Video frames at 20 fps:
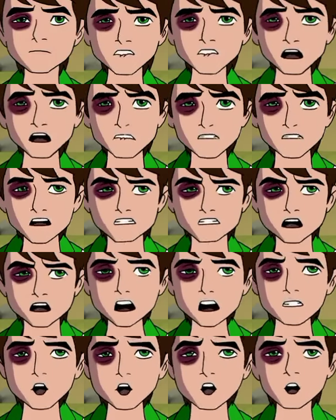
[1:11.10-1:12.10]
Five years
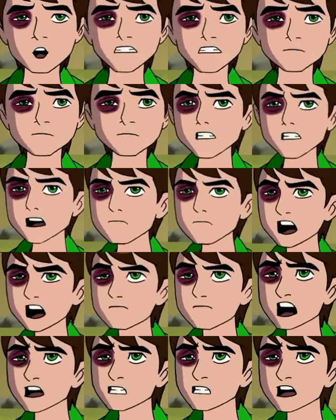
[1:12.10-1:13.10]
ago. Grandpa
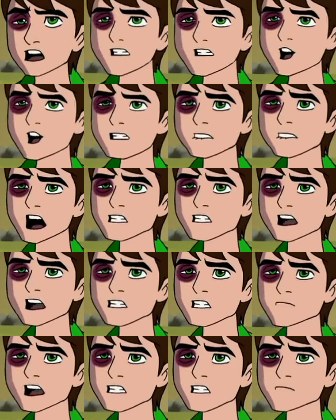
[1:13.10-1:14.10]
Max said we each have a
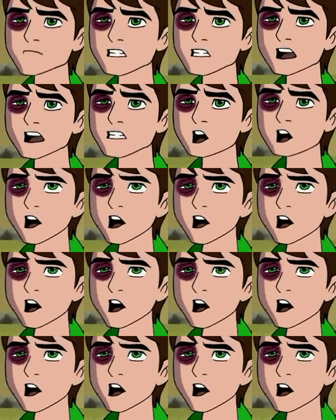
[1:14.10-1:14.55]
responsibility